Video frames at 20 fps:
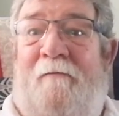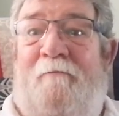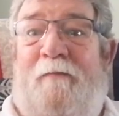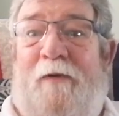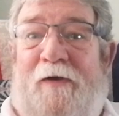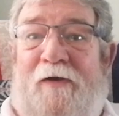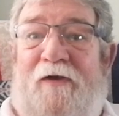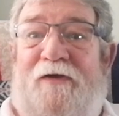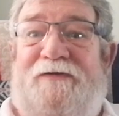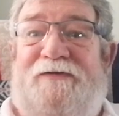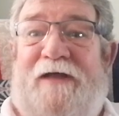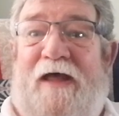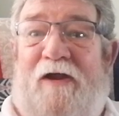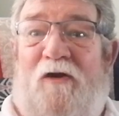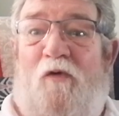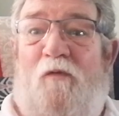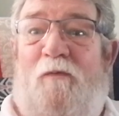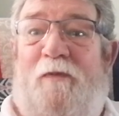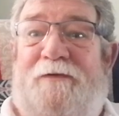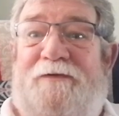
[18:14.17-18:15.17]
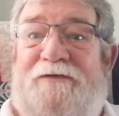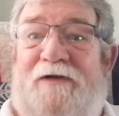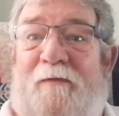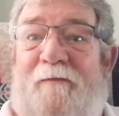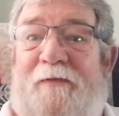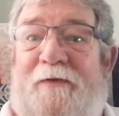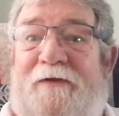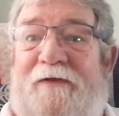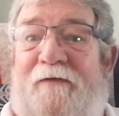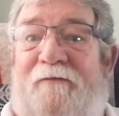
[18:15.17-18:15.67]
because that opens
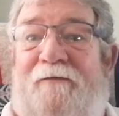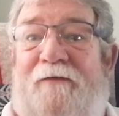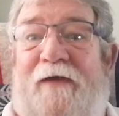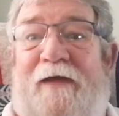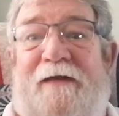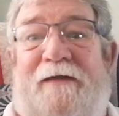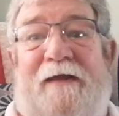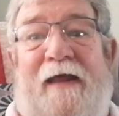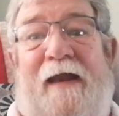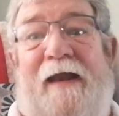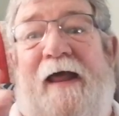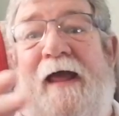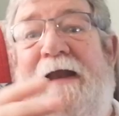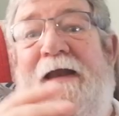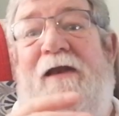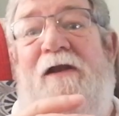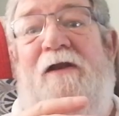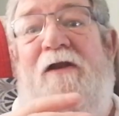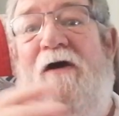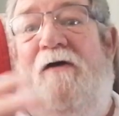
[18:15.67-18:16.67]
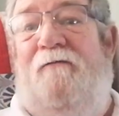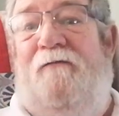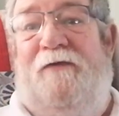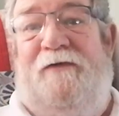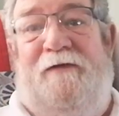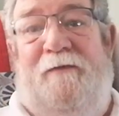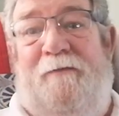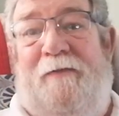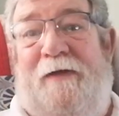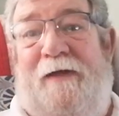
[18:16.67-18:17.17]
up a debate, and I love a
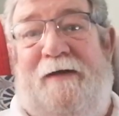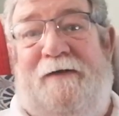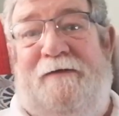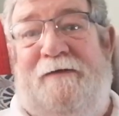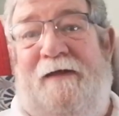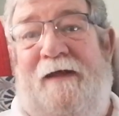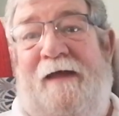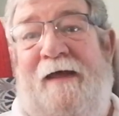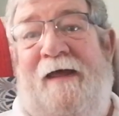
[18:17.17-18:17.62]
debate.